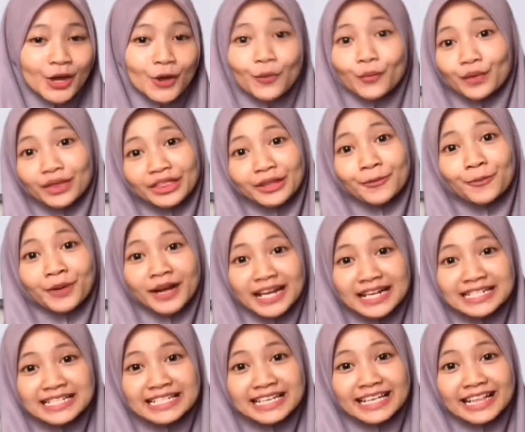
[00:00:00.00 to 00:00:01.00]
with the
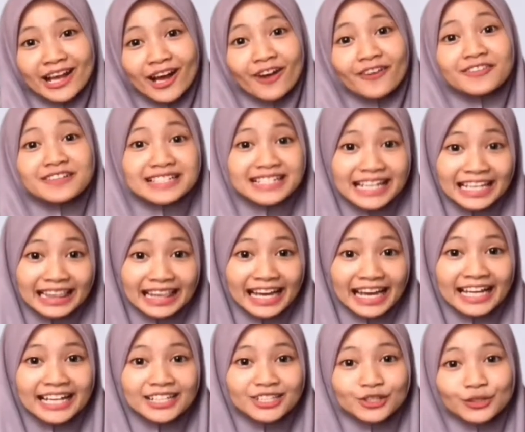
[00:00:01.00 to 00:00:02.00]
presence of
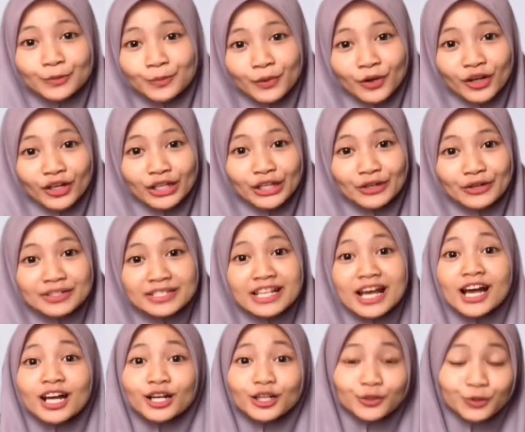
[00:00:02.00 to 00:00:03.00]
sunlight to produce
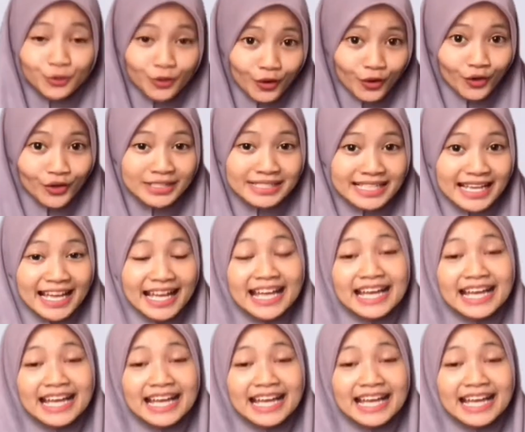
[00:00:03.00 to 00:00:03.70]
glucose,